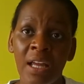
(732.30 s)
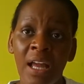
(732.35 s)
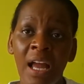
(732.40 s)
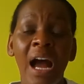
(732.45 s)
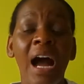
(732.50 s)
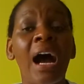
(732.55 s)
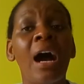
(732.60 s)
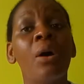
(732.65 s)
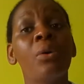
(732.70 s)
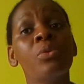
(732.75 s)

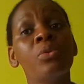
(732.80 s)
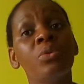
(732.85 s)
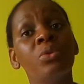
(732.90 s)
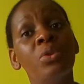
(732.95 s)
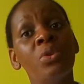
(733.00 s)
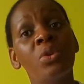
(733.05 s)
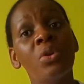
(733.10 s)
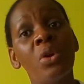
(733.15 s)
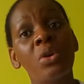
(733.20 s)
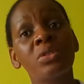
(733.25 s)
I will
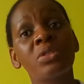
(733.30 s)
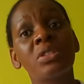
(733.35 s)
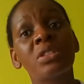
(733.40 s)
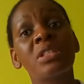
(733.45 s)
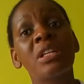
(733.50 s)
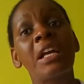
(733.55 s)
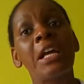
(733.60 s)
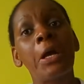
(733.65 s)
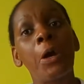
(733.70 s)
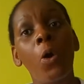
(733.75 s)
not
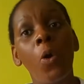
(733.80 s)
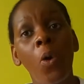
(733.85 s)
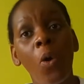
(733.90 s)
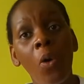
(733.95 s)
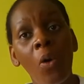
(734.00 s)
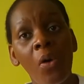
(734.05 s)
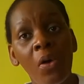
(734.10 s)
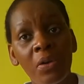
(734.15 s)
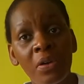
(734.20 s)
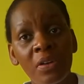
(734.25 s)
go
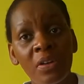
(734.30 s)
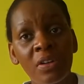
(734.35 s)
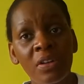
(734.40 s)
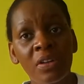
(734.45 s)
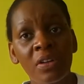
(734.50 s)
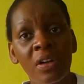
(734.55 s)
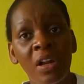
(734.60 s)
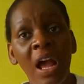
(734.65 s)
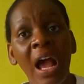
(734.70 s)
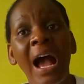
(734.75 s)
on.
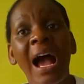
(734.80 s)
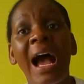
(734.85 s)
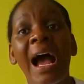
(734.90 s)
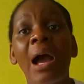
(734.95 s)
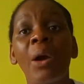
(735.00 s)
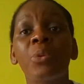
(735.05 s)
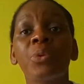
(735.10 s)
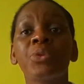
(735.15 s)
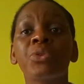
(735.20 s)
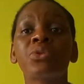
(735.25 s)
I
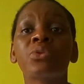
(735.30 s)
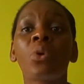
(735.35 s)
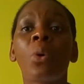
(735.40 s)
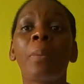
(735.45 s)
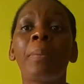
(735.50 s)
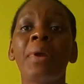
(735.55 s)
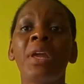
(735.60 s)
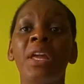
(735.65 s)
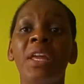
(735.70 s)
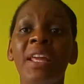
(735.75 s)
will stop
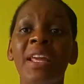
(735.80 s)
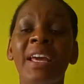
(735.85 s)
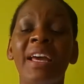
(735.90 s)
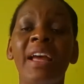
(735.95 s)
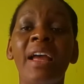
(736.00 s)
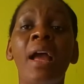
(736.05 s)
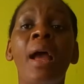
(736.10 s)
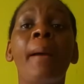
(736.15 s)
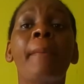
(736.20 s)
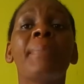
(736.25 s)
here
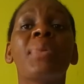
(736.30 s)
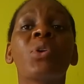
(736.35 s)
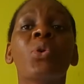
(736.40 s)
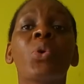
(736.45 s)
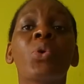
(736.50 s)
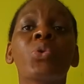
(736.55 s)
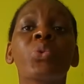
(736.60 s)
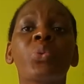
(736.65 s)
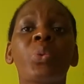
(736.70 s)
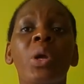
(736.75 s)

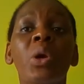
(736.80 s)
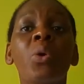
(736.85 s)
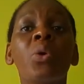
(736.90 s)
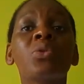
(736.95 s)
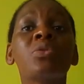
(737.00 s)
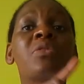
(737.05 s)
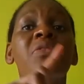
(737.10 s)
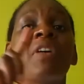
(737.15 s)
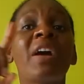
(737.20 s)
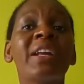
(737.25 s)
because we're going to
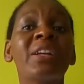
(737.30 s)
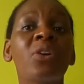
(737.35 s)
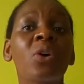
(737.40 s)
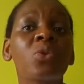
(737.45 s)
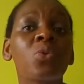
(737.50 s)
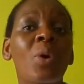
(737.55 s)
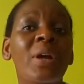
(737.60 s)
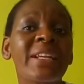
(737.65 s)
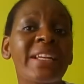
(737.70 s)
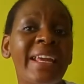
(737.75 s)
find out
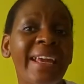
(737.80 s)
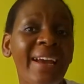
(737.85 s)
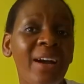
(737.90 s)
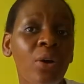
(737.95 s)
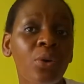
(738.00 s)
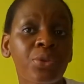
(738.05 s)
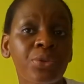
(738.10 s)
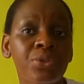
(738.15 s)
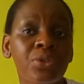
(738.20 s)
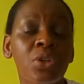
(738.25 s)
what
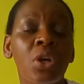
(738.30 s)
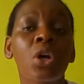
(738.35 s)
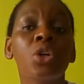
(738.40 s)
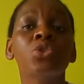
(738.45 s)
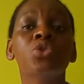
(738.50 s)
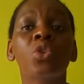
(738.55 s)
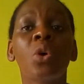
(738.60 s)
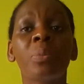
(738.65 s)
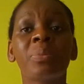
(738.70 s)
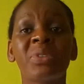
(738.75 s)
else
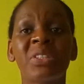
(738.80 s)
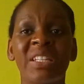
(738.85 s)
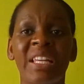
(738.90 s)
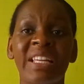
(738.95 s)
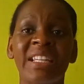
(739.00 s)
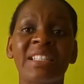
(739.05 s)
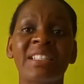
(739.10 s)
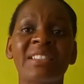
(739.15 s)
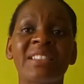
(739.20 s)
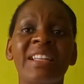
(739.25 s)
Job
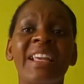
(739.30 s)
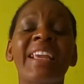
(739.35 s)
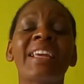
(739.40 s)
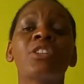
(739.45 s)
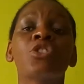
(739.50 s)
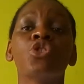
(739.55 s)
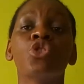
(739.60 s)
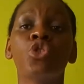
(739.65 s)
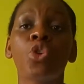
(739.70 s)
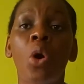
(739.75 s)
says in
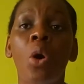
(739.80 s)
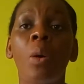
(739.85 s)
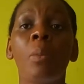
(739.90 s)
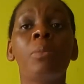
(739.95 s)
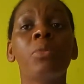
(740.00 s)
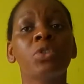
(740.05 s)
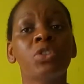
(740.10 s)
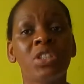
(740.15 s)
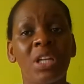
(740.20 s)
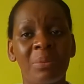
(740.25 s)
Job
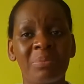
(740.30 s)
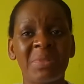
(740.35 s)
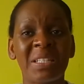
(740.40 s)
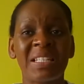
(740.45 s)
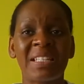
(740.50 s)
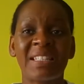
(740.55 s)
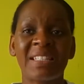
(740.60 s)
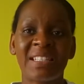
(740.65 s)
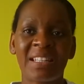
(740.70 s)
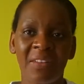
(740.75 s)
chapter
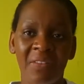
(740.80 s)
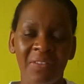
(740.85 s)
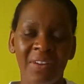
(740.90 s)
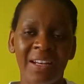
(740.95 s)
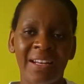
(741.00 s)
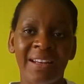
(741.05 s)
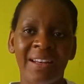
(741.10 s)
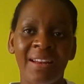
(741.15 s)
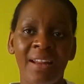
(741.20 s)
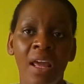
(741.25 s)
7.
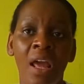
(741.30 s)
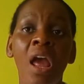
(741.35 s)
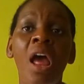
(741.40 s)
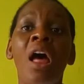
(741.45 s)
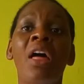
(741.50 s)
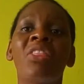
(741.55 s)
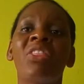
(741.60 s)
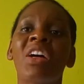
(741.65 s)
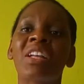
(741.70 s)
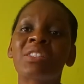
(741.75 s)

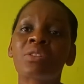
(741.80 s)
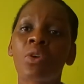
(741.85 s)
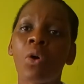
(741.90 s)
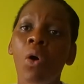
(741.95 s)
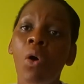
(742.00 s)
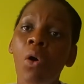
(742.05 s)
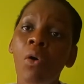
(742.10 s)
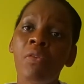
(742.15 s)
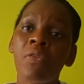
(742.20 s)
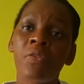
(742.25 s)
That's
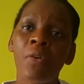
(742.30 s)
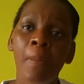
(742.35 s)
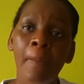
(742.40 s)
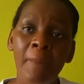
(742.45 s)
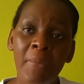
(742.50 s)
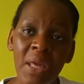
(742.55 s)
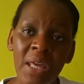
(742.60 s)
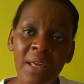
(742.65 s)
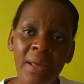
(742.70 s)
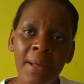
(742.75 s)
all from
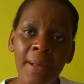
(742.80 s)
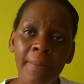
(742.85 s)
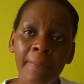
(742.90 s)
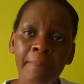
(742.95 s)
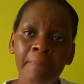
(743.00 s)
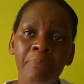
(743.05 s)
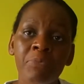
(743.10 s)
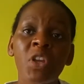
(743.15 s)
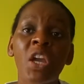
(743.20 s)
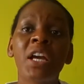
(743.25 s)
me.
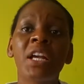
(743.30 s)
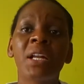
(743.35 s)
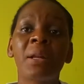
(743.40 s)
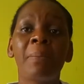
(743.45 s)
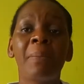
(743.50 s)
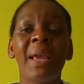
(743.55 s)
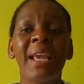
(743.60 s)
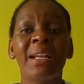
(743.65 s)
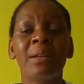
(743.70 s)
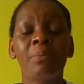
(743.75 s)

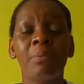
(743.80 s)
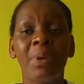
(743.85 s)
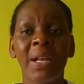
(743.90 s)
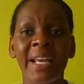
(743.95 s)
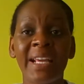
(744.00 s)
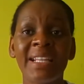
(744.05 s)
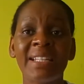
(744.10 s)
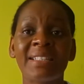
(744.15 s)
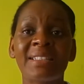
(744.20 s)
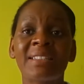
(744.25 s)
Remain
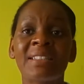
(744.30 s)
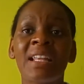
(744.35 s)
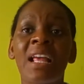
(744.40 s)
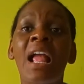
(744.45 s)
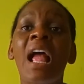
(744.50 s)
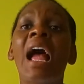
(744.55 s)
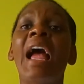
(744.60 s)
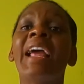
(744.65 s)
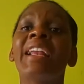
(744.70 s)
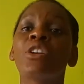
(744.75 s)
blessed
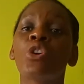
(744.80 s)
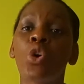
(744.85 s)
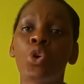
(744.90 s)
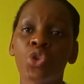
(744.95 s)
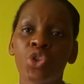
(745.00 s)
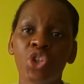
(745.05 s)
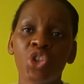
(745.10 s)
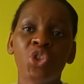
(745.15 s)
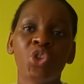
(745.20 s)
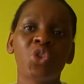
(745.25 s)
and
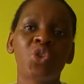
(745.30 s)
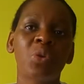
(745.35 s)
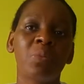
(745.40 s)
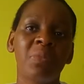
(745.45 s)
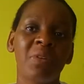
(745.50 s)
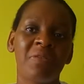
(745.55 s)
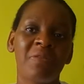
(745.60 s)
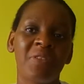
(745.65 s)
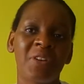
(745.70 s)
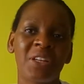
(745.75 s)
continue to
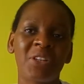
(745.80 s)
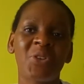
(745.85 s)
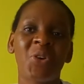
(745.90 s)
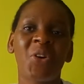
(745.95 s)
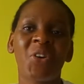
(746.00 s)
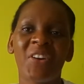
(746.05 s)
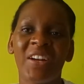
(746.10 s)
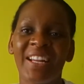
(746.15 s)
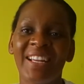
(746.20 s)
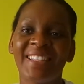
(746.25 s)
be
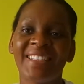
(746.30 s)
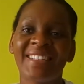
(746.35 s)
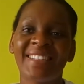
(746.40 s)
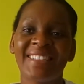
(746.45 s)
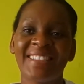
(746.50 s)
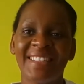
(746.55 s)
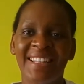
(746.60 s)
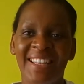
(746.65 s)
victorious.